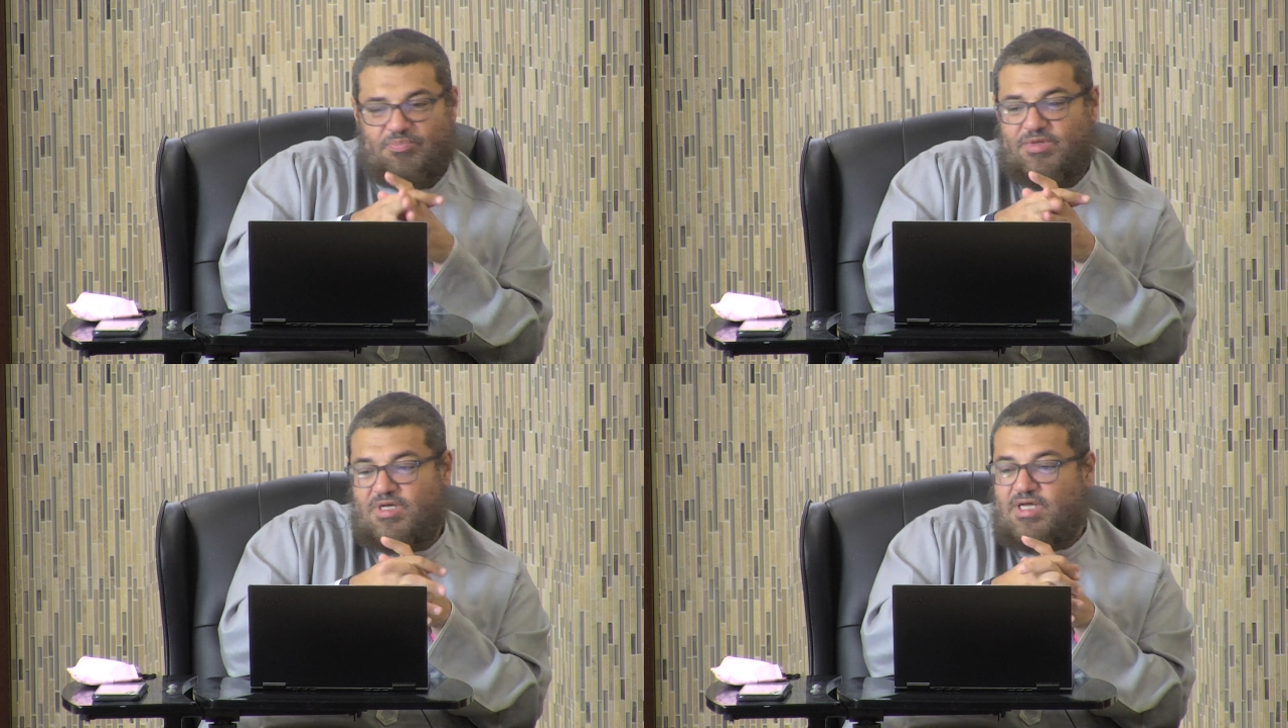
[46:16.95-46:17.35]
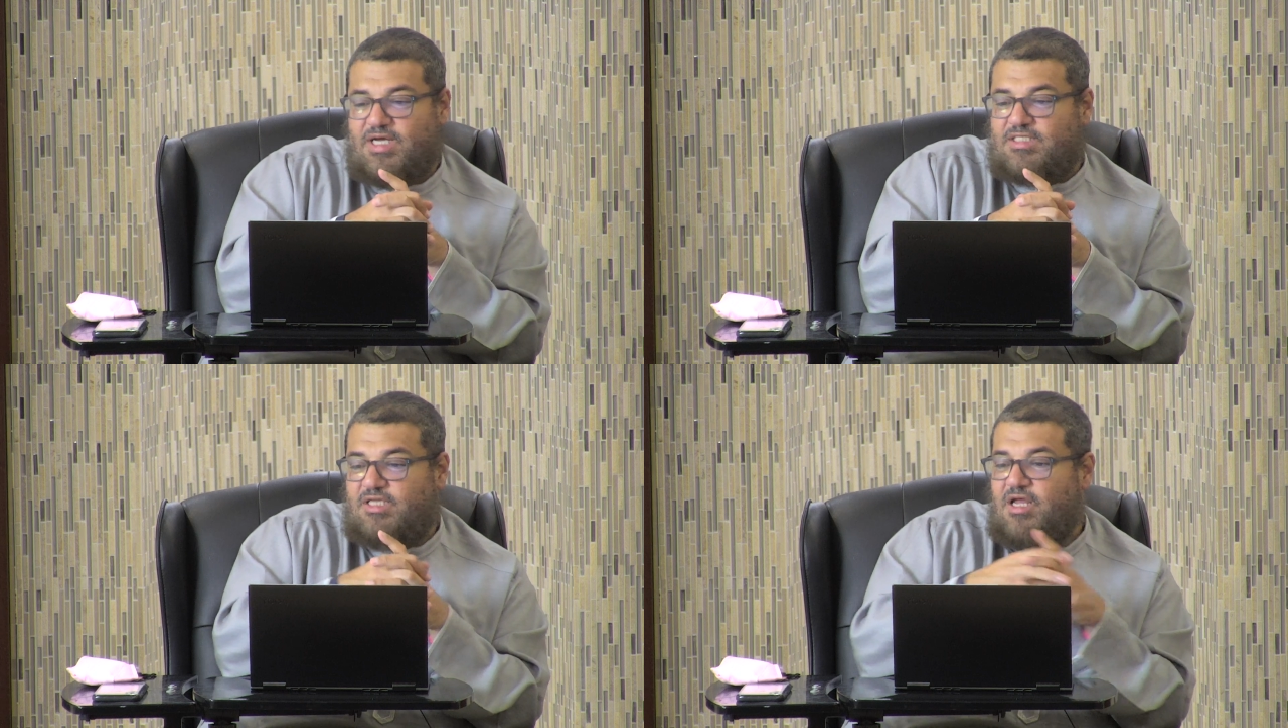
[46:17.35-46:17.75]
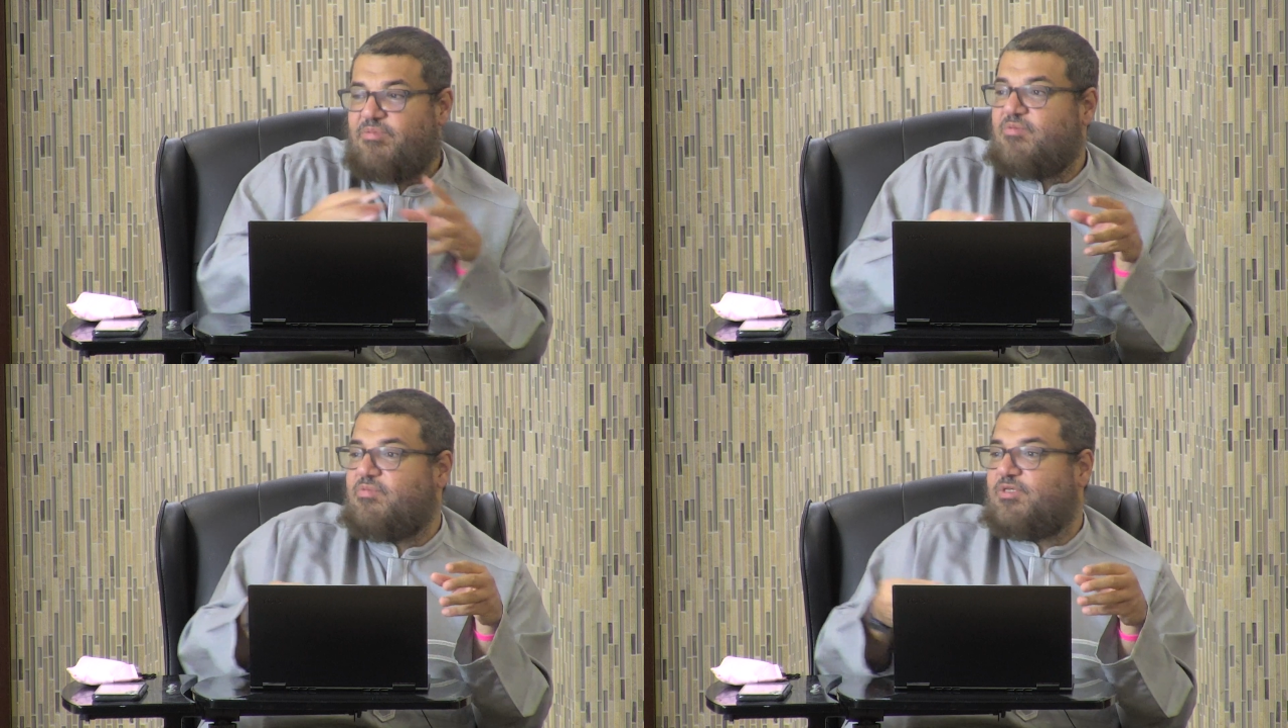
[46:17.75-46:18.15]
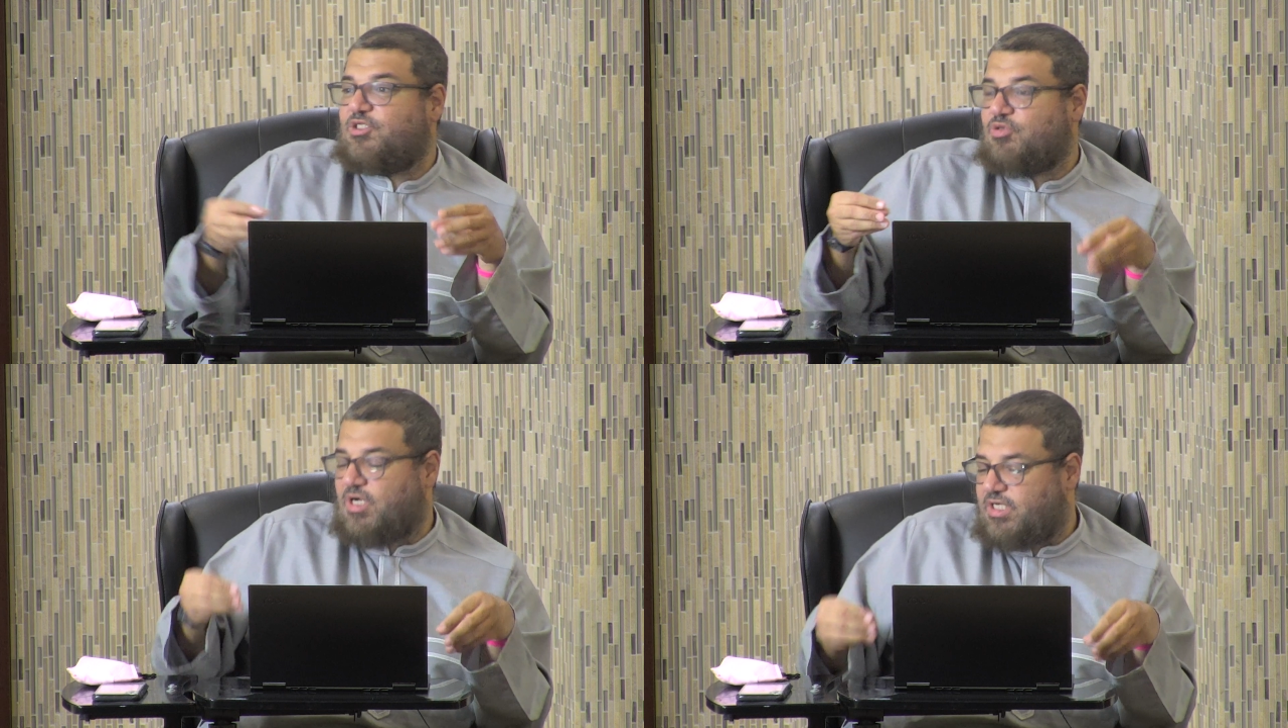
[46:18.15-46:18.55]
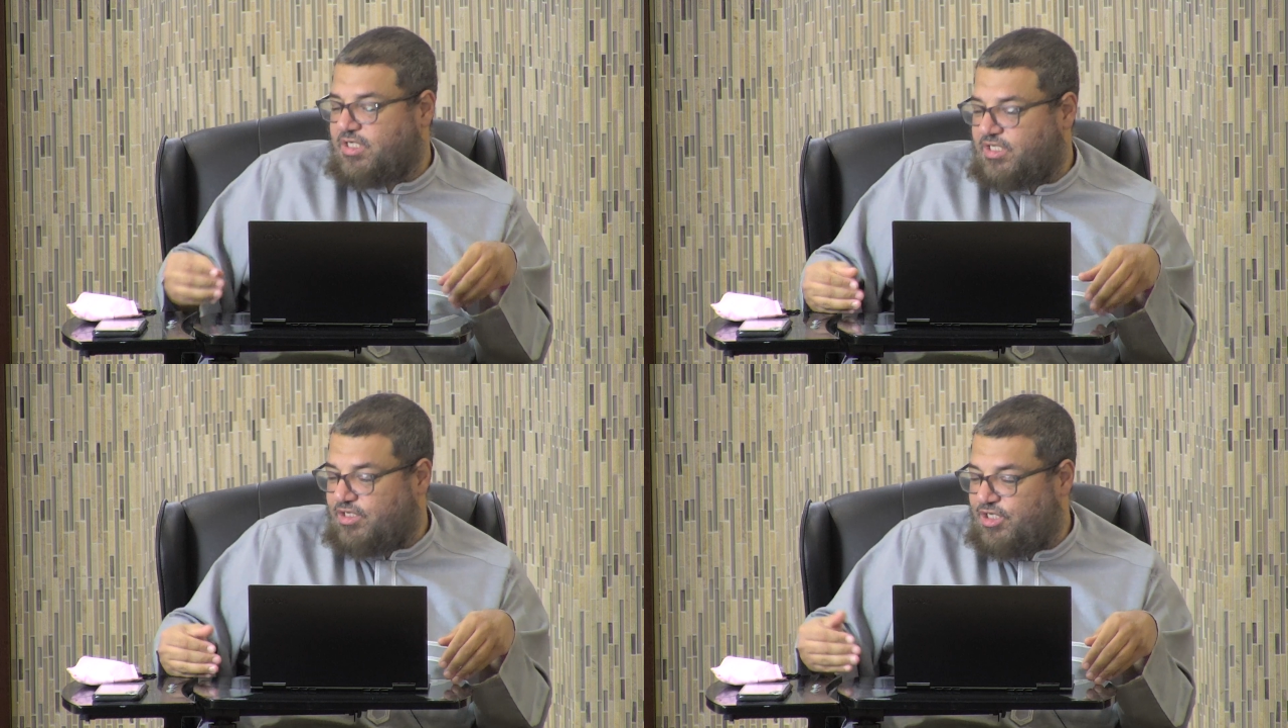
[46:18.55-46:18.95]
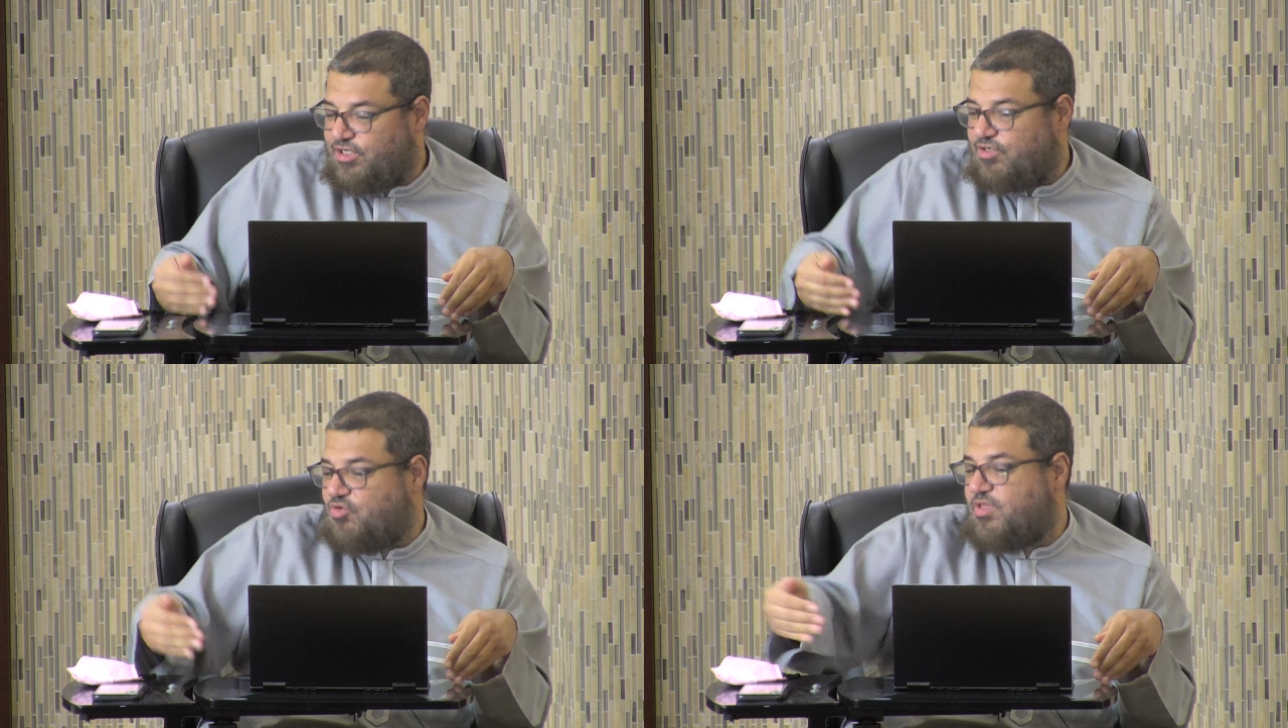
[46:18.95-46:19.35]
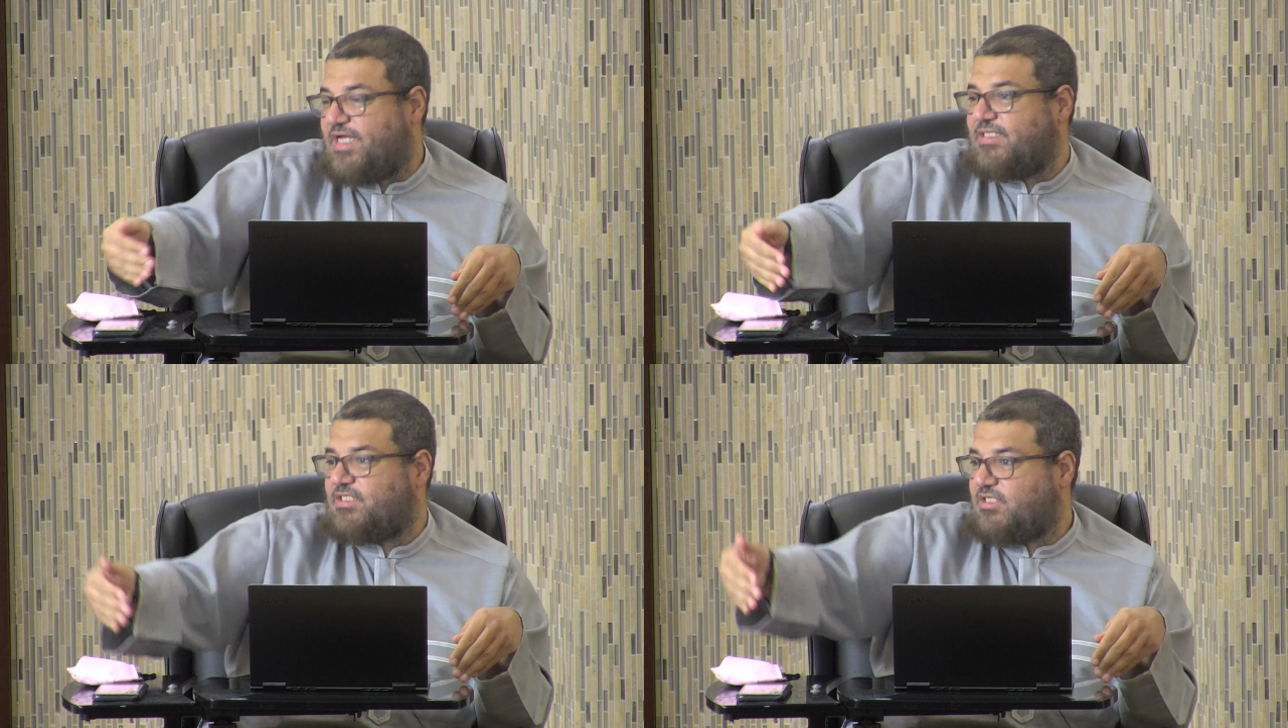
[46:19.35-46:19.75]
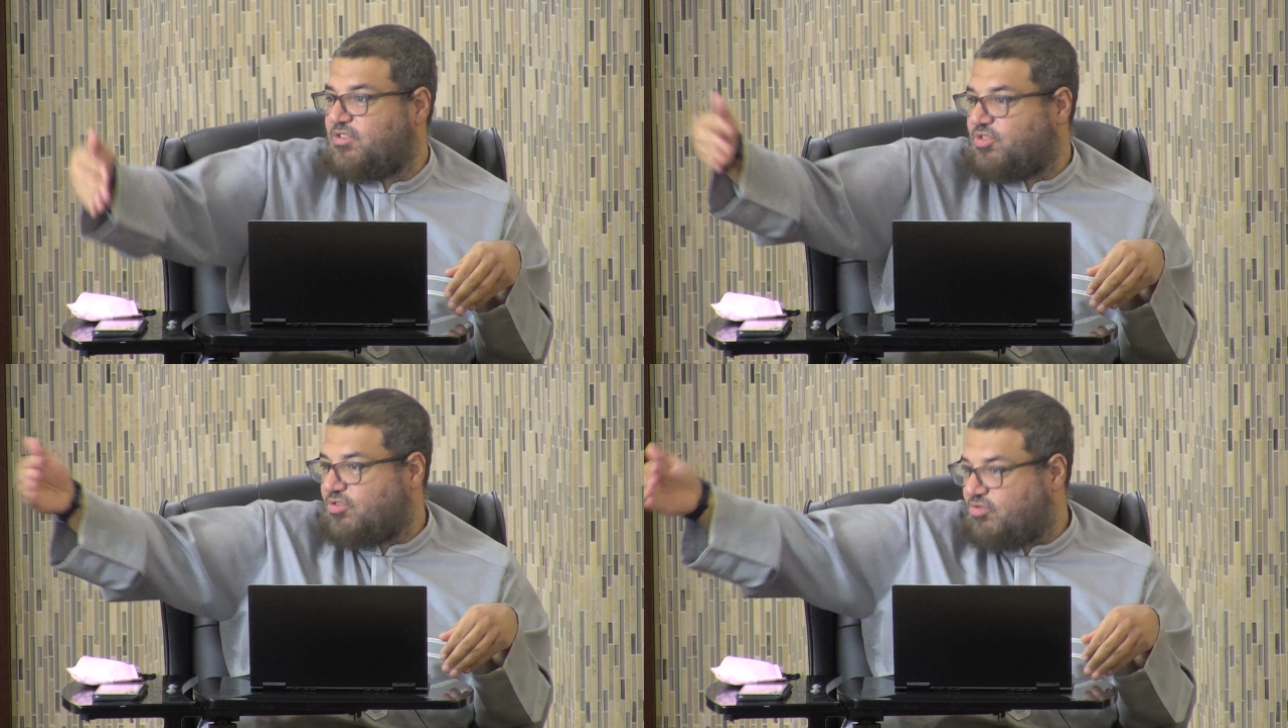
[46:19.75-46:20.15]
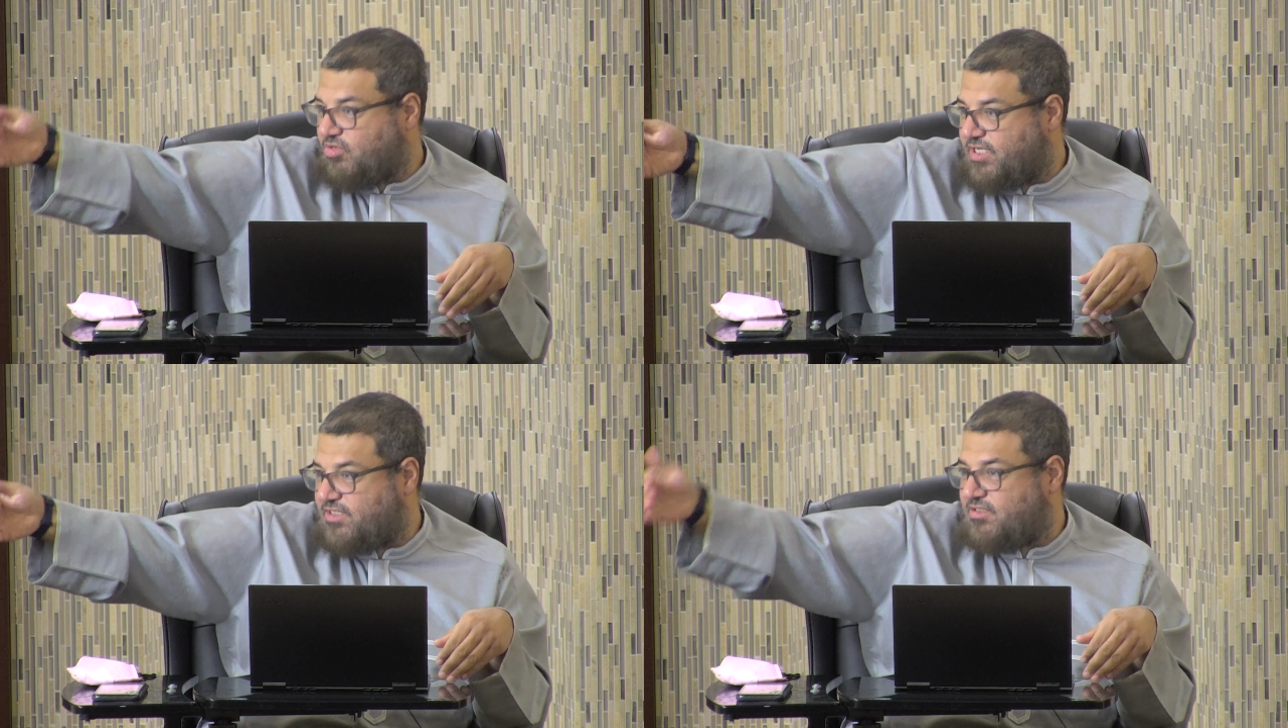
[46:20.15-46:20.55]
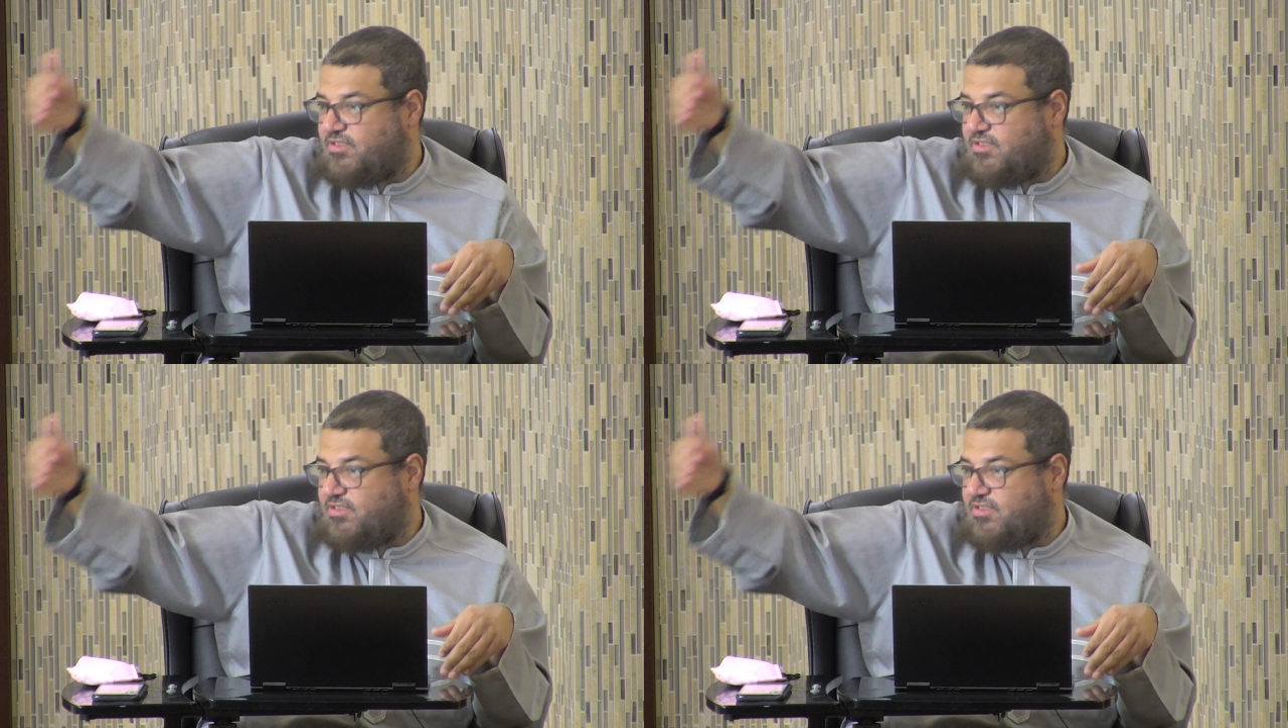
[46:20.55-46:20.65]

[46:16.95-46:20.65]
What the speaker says: I said, Habibi, but you are near to that center or that.